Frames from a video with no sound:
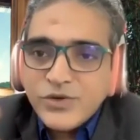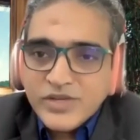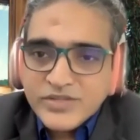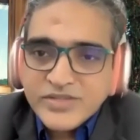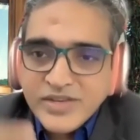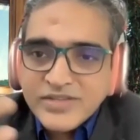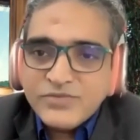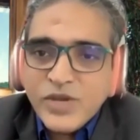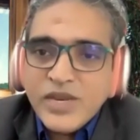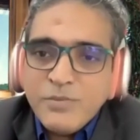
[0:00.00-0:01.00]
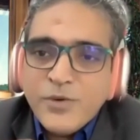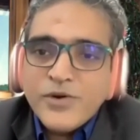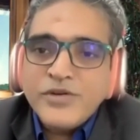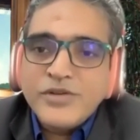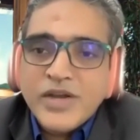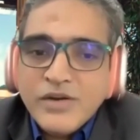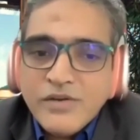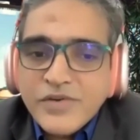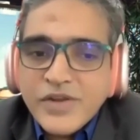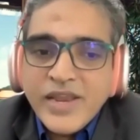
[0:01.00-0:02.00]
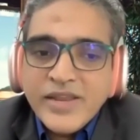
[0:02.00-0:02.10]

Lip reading: So it's very important to kind of